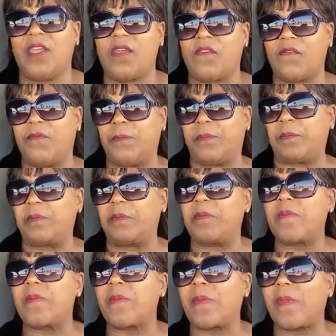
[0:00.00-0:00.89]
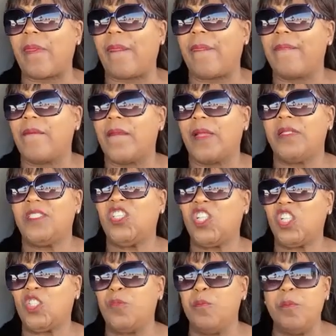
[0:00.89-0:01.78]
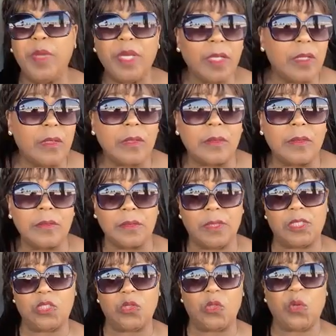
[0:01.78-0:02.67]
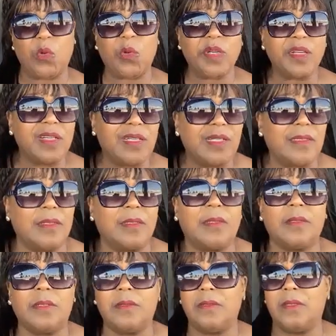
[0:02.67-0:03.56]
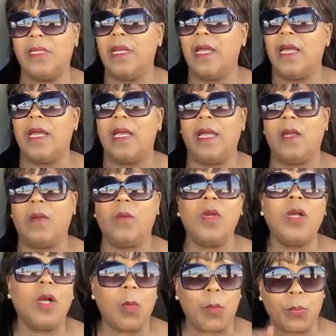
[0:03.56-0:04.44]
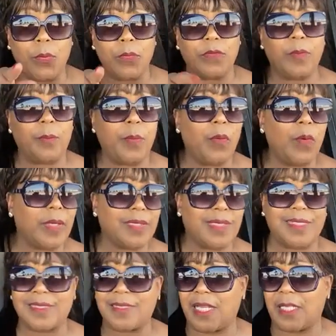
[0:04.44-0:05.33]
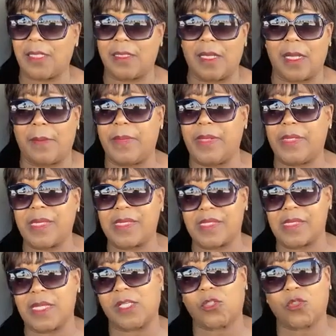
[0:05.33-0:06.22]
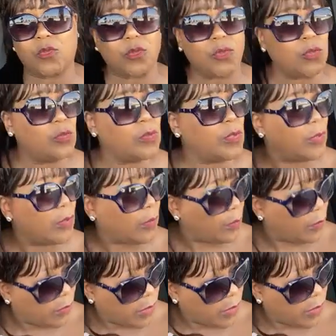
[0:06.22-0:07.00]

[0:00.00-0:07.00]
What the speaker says: that they're judgmental, they're too critical, and we're gonna prove the point. That's not true, you